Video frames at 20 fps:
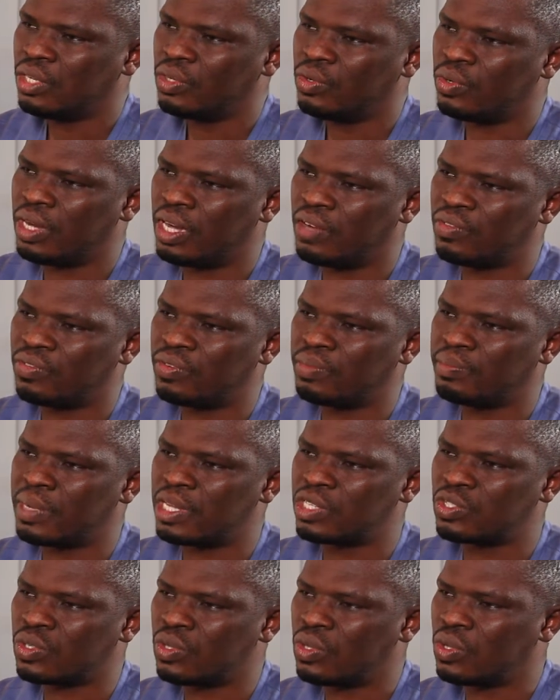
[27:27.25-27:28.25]
You have
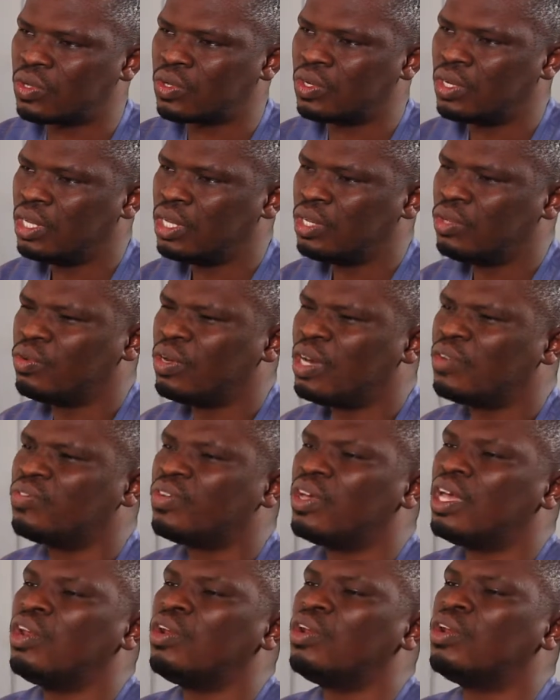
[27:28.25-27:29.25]
MASLOC. You
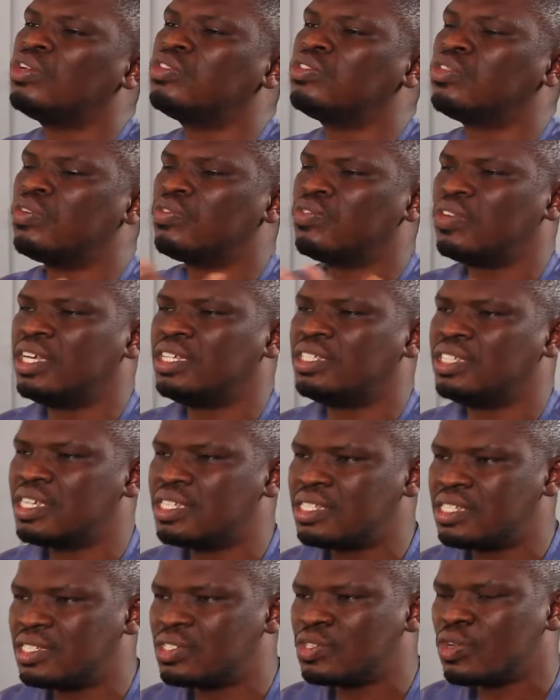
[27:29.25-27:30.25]
have a lot of
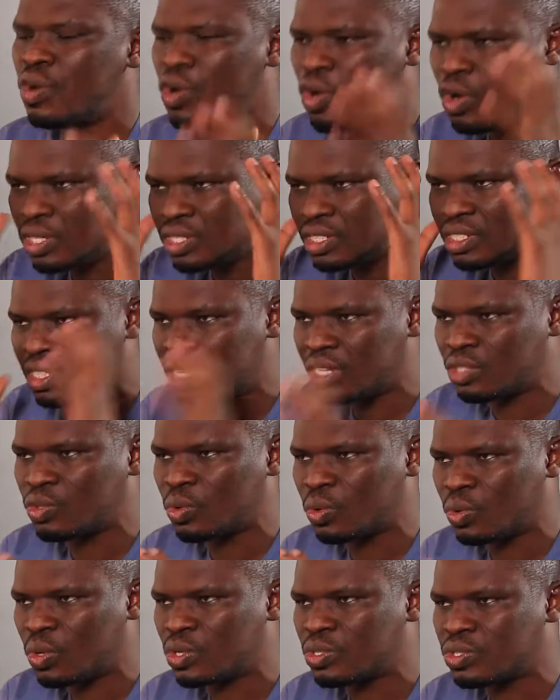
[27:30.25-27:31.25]
agencies, all geared
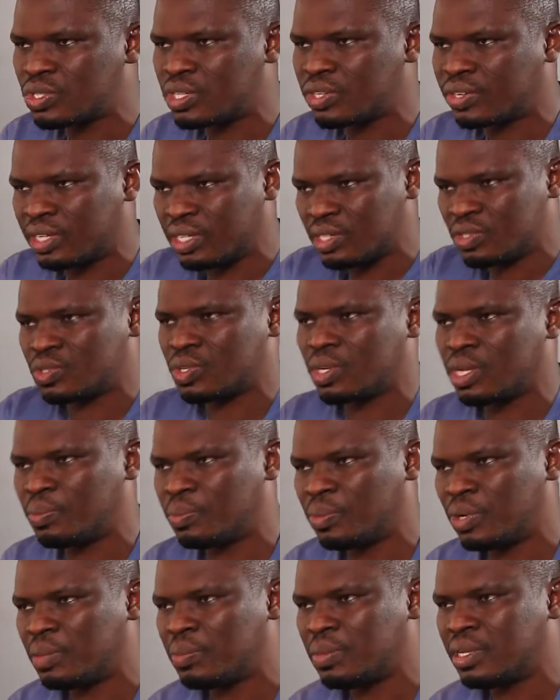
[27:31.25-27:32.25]
towards reducing
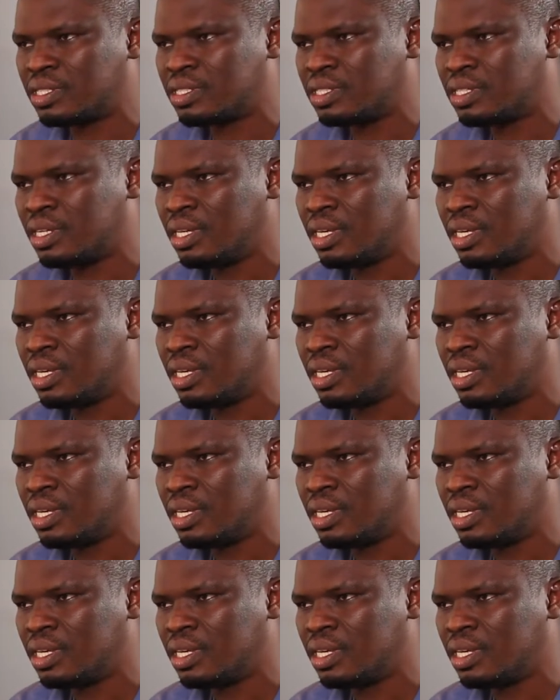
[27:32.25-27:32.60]
unemployment.